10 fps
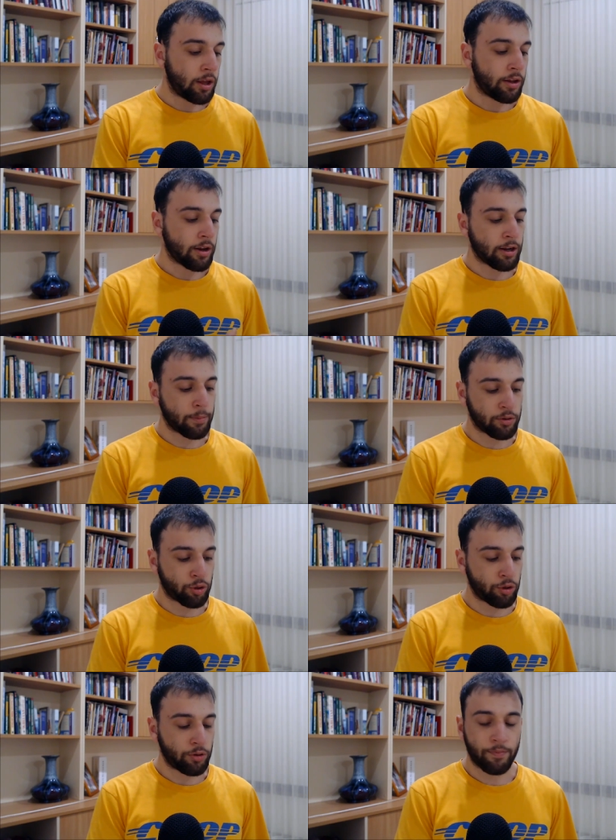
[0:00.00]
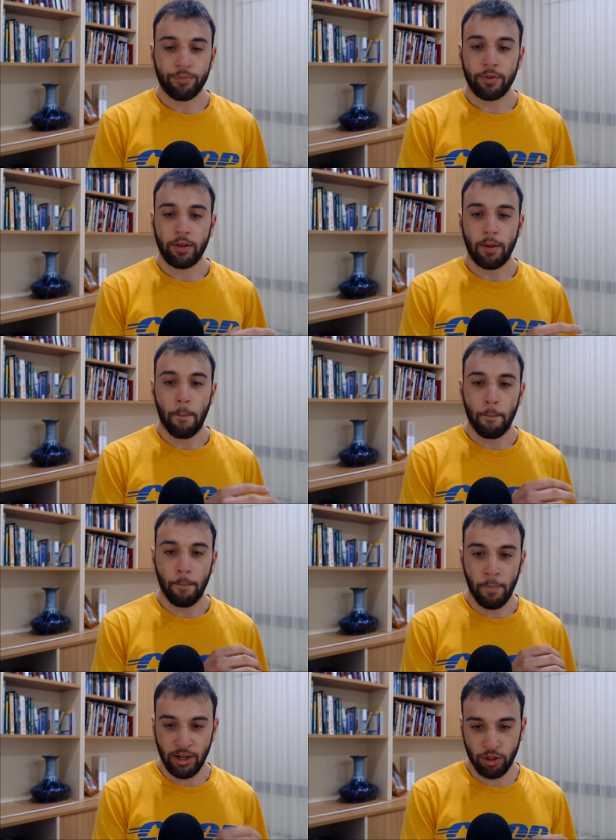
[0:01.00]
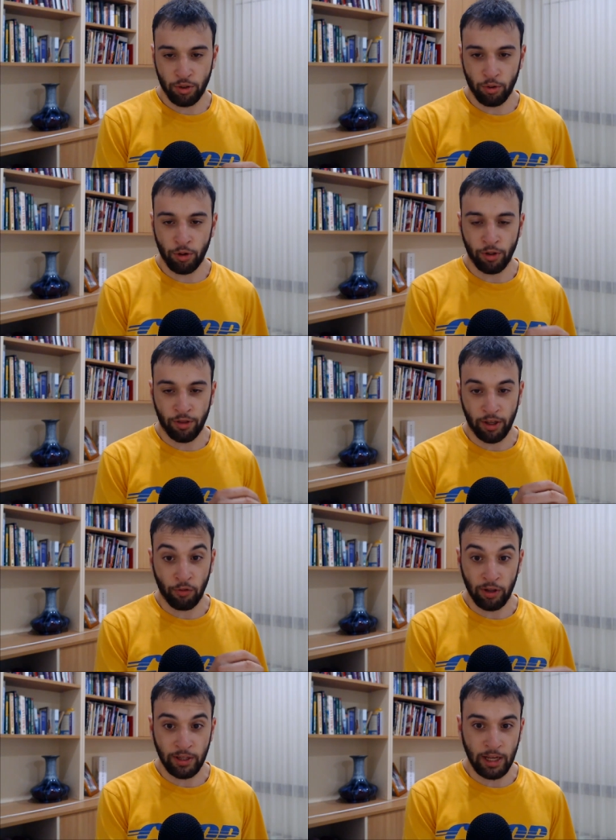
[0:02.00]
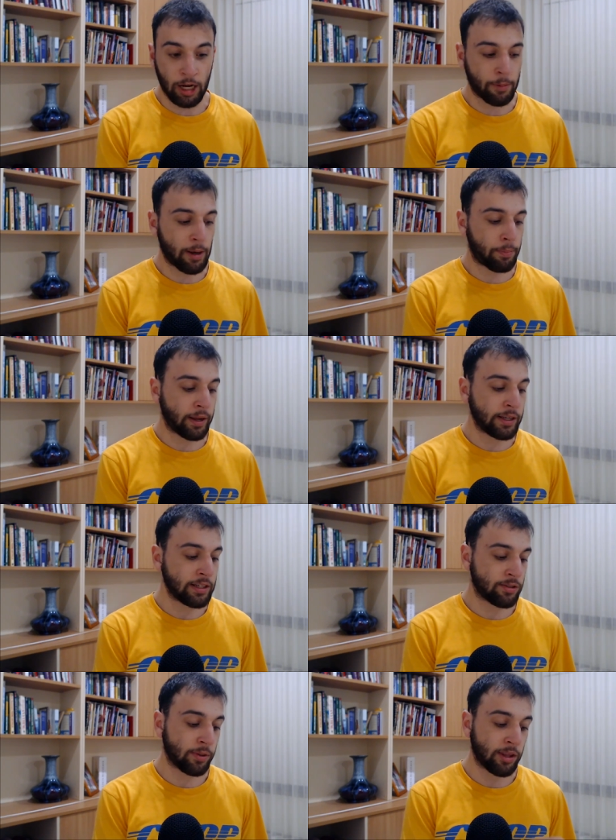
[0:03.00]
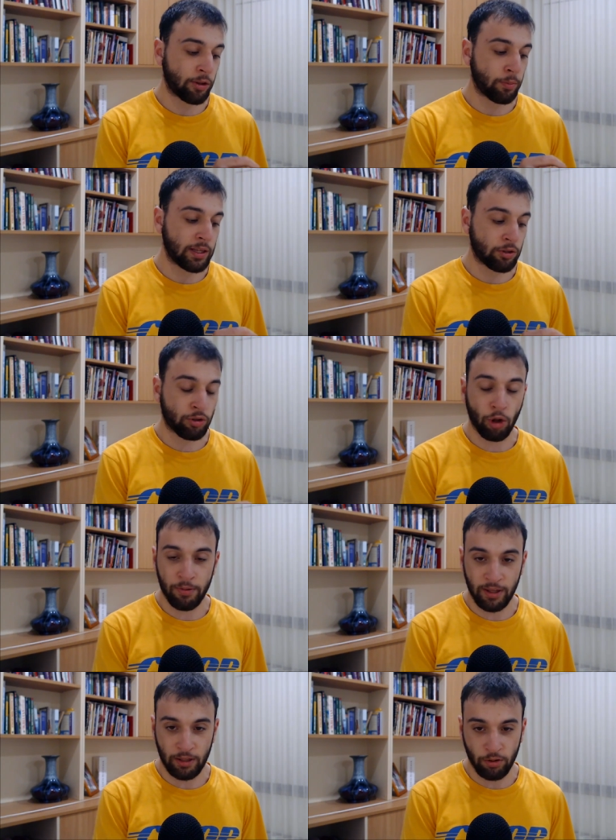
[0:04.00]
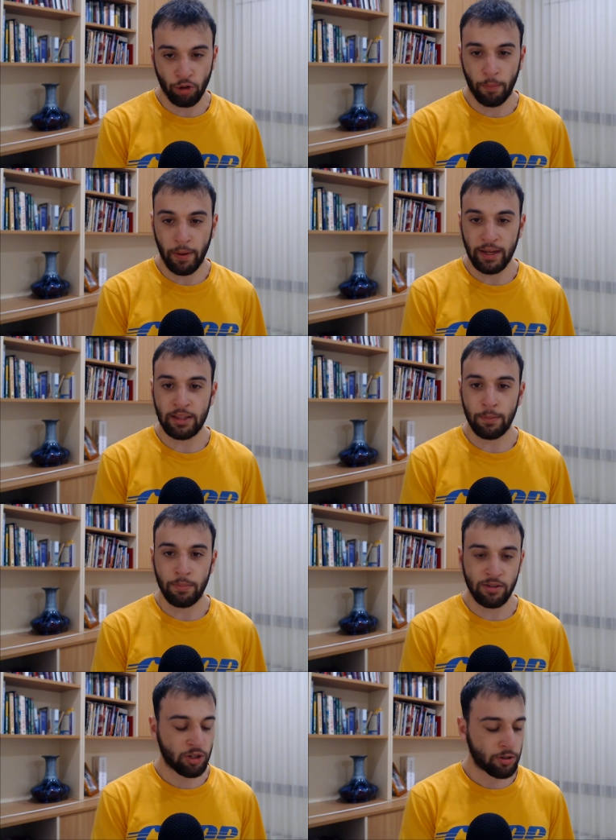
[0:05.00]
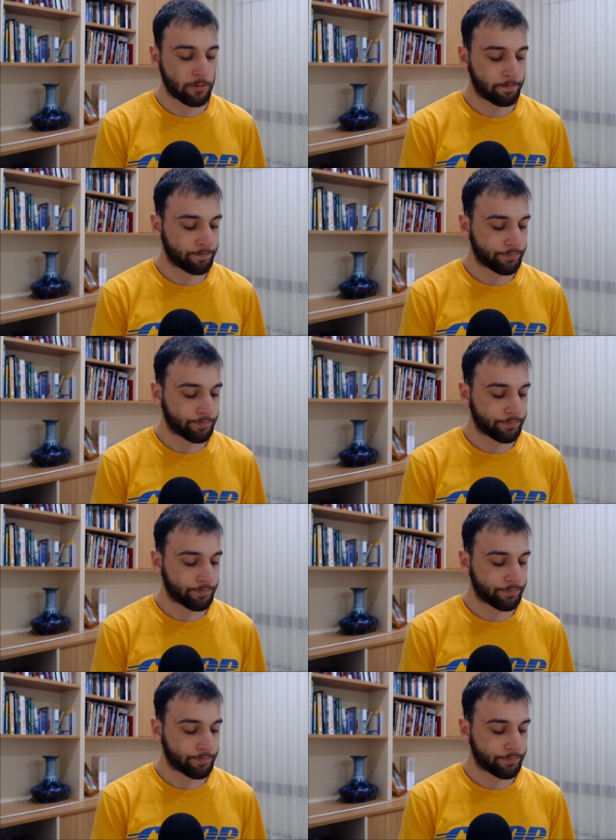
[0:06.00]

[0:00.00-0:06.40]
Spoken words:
Number 2, make sure you think really hard about players, whether they'll be top 6 or top 8 in their position.